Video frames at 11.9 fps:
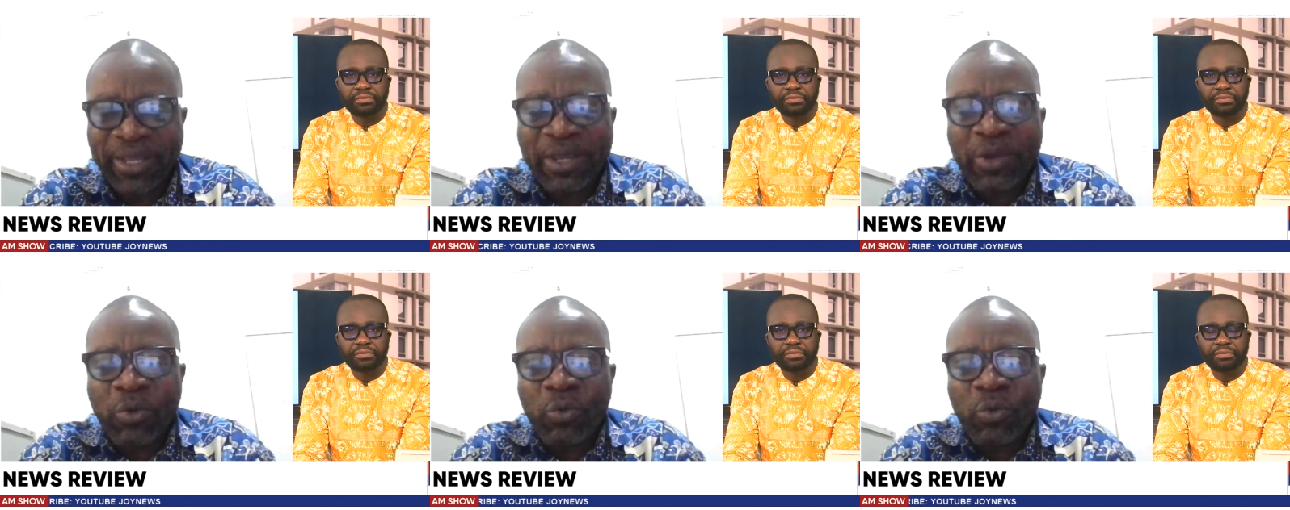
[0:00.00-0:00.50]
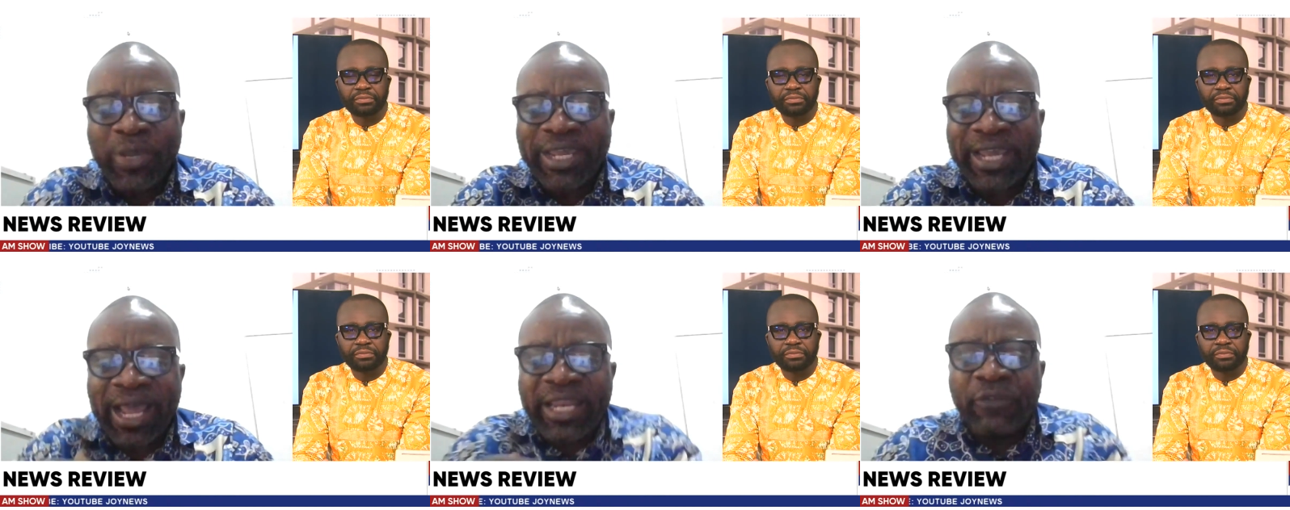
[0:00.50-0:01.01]
Speaker 1: We can,
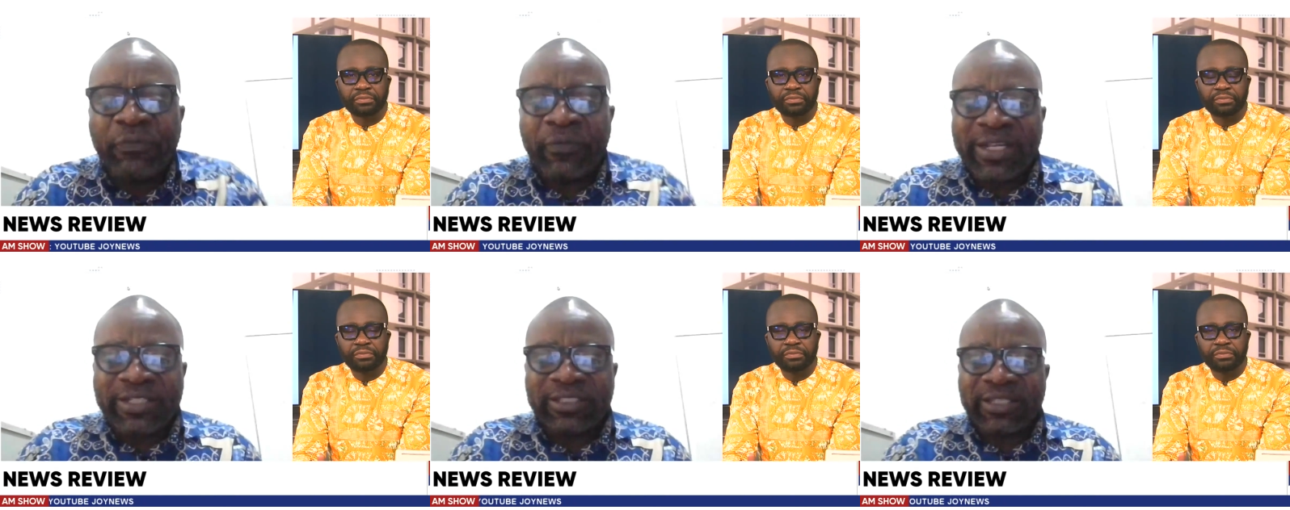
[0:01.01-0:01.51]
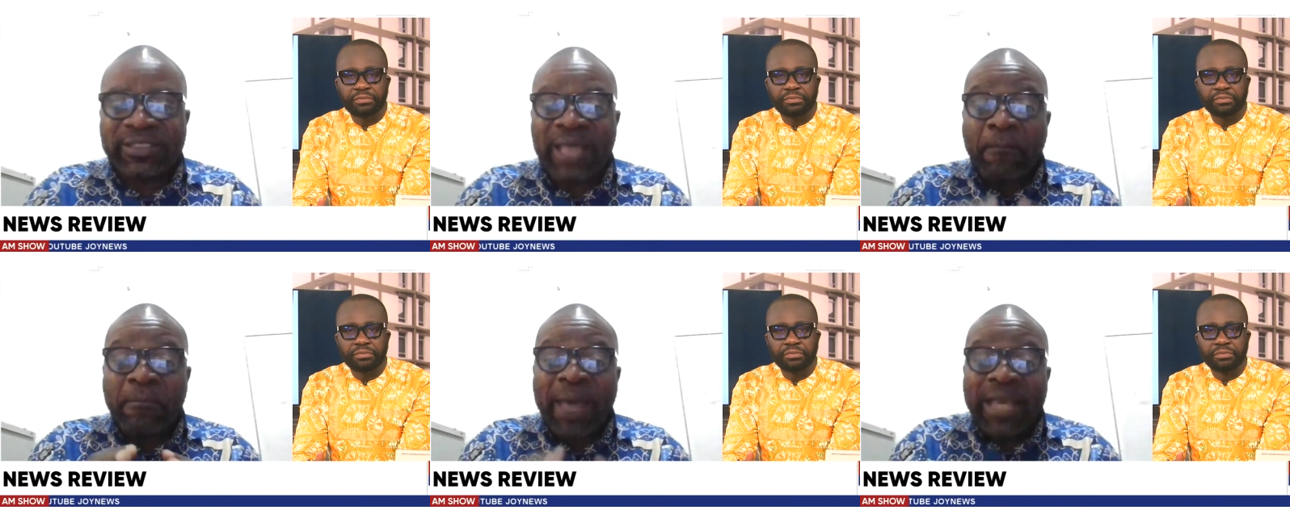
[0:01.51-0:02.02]
if these things are
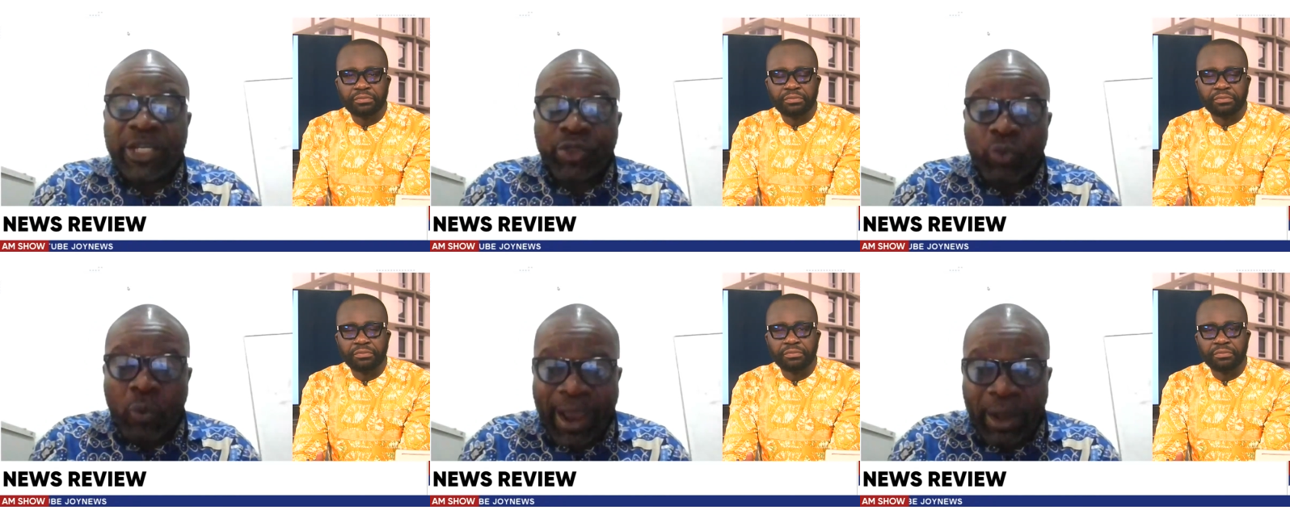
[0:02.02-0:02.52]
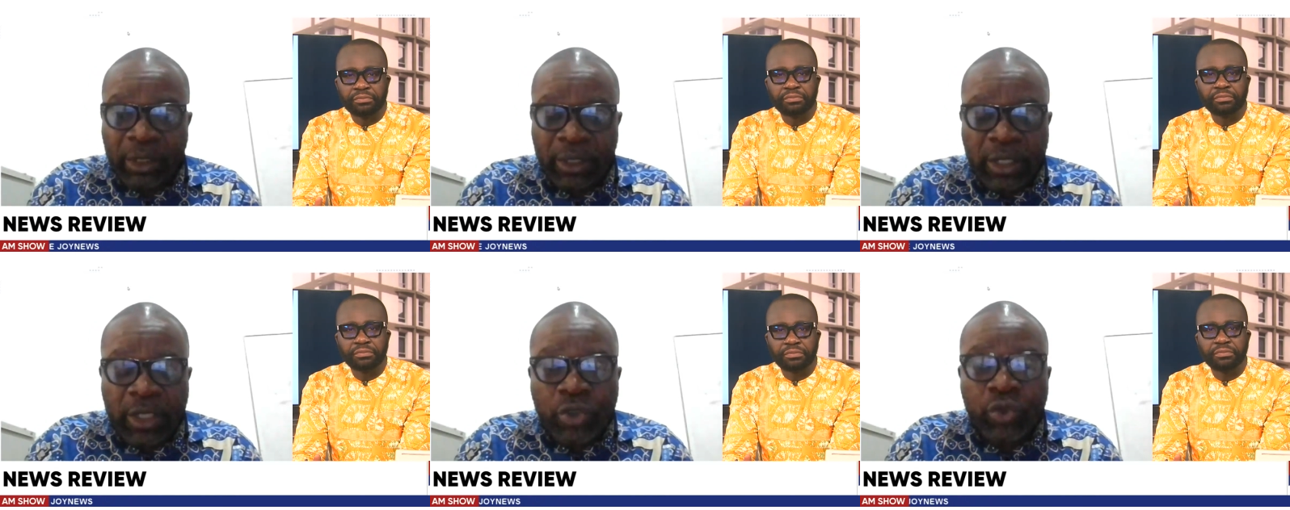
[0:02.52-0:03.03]
managed well,
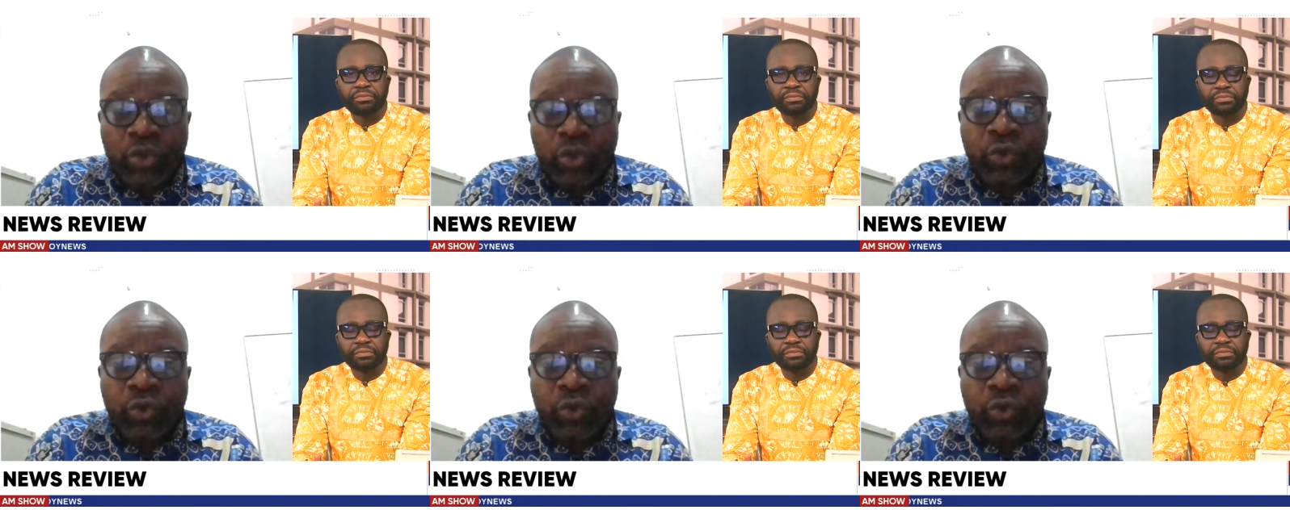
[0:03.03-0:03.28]
you